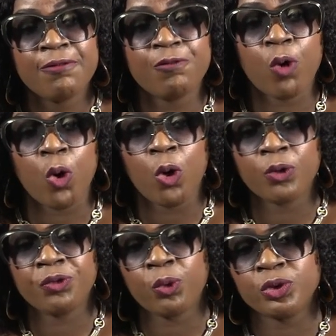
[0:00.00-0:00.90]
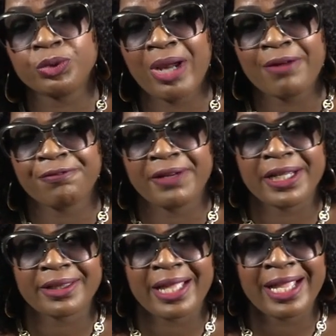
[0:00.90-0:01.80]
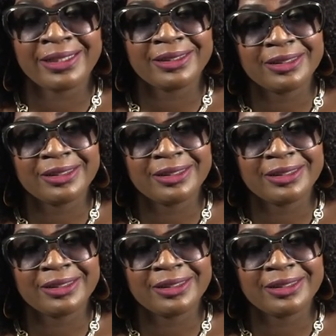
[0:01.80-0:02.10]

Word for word: for all those who are affected,